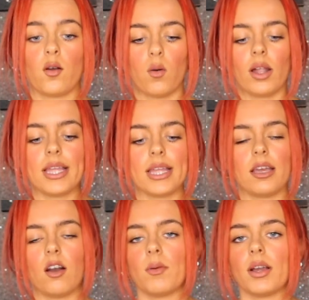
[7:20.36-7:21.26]

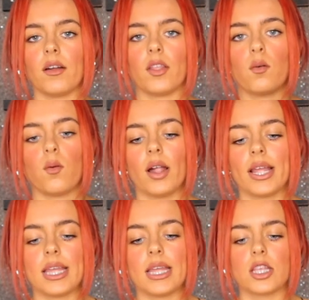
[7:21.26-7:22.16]
quality, oh my god, the
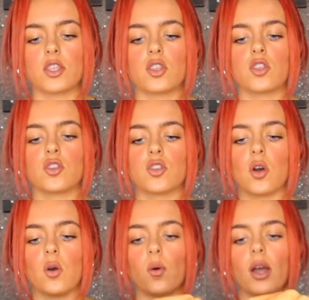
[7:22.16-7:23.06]
quality is
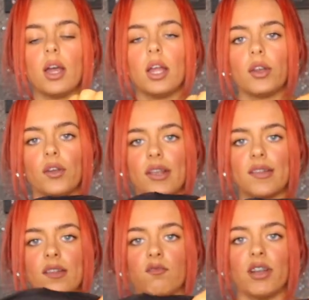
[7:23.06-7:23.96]
so
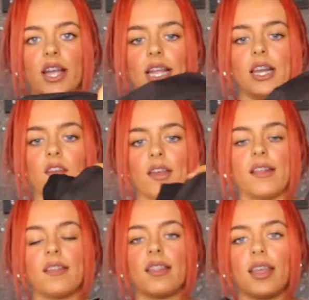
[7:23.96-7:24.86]
nice. Really
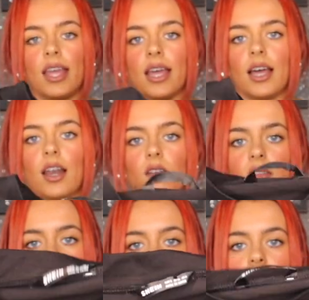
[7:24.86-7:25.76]
nice, thick,
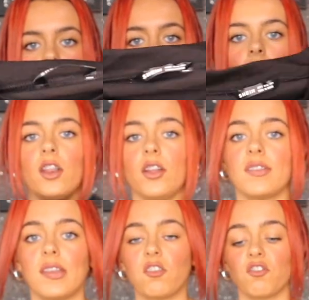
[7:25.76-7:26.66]
long sleeve. Not
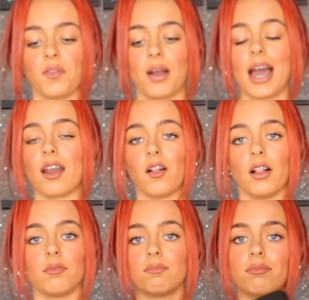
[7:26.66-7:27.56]
see-through at
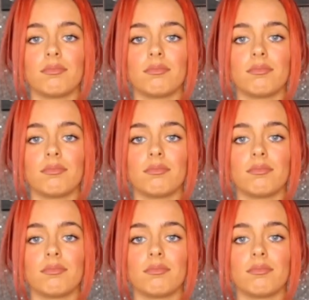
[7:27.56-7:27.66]
all.